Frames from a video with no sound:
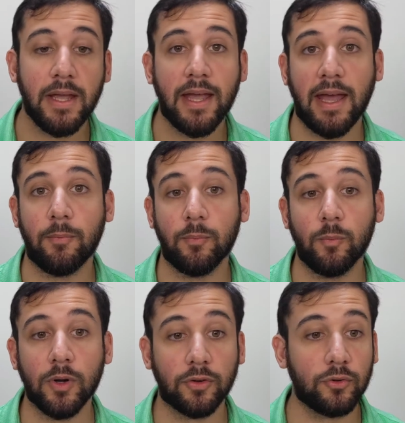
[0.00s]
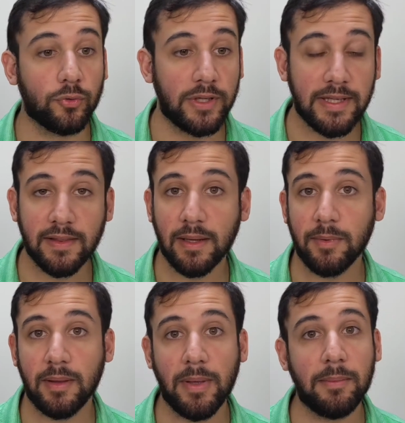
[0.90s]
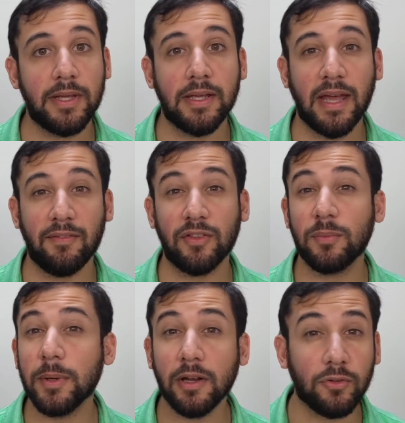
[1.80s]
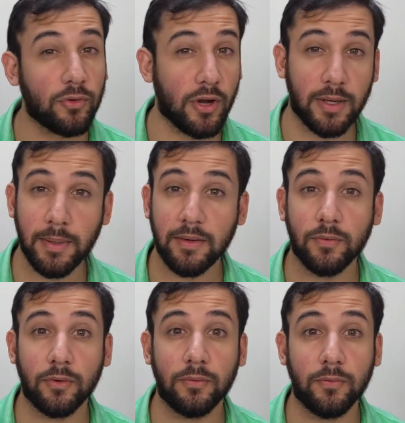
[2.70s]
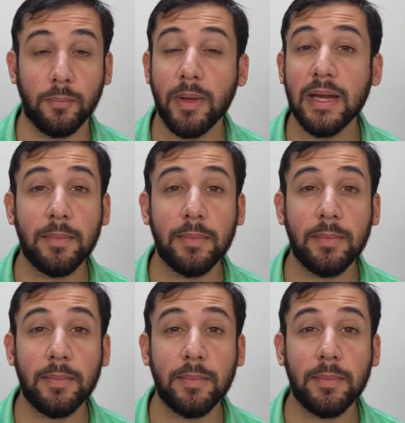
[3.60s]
and we're treating them and they maybe have experienced chronic pain for many,